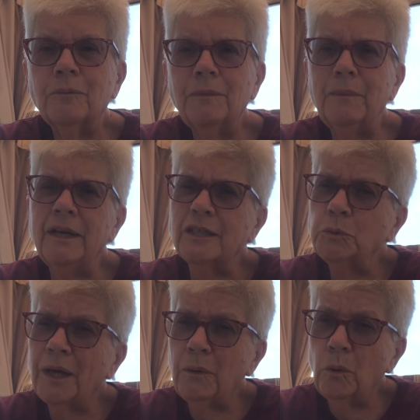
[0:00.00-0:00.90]
Maybe next
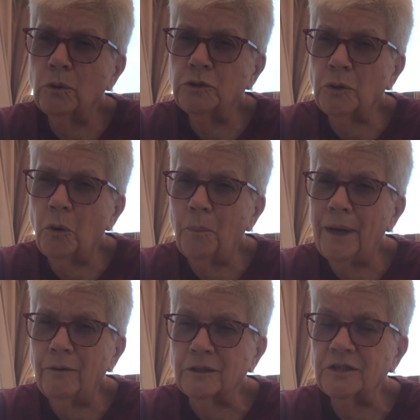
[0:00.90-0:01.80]
week I won't lose a whole
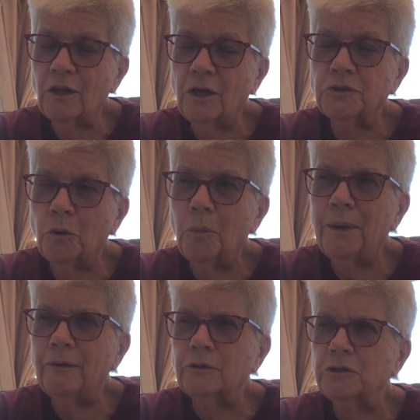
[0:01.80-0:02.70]
pound because I lost a whole
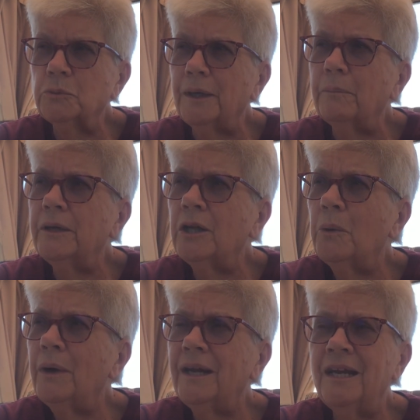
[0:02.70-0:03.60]
pound this week. But you know
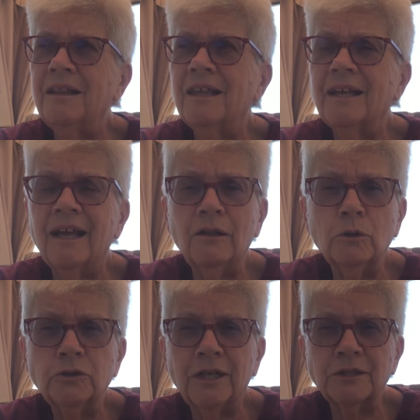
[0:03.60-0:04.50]
what? Anything I
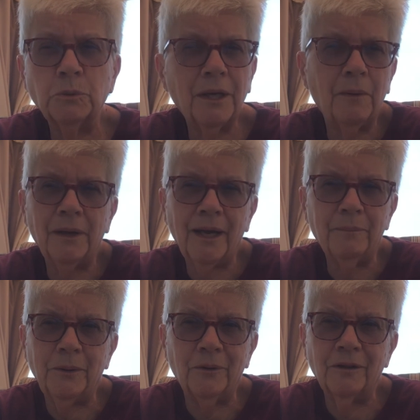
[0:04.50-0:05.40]
lose next week, I'll be
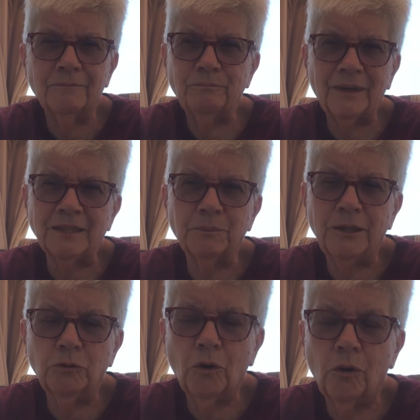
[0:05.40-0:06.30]
happy with. That's my
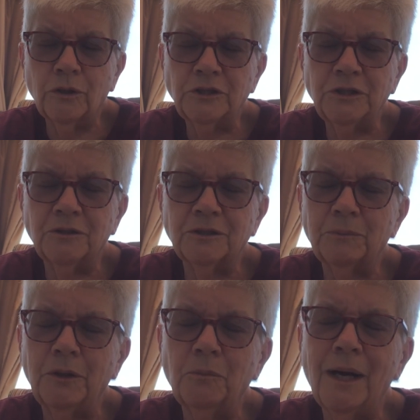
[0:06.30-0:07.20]
new goal this year. It's
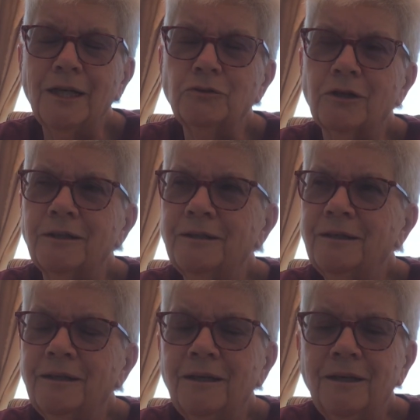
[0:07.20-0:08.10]
my new mantra.
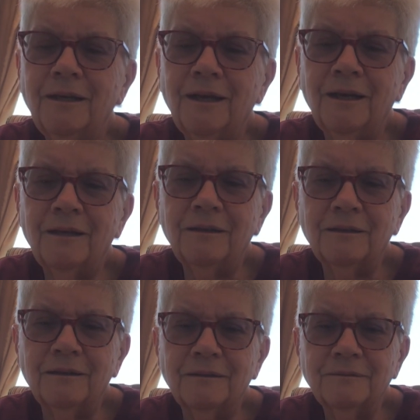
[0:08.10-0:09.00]
And
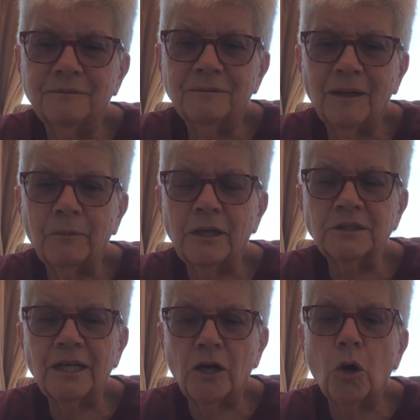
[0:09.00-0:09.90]
uh, I'm going to
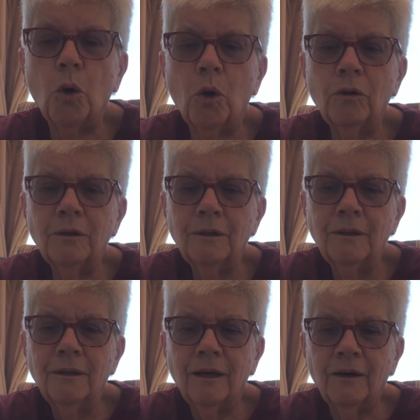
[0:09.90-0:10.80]
set a goal
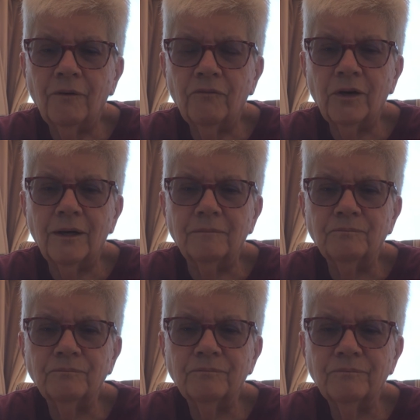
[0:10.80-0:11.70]
of uh,
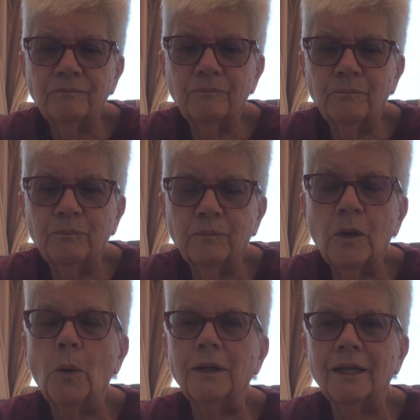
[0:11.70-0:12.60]

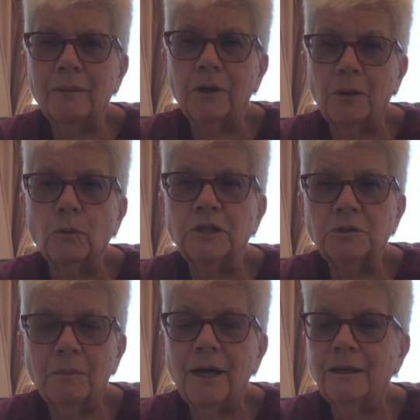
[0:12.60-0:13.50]
knowing that I'm going to reach
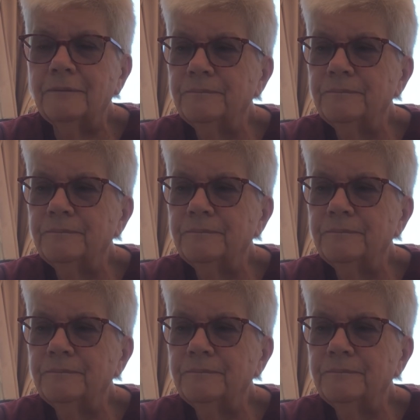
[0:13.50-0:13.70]
my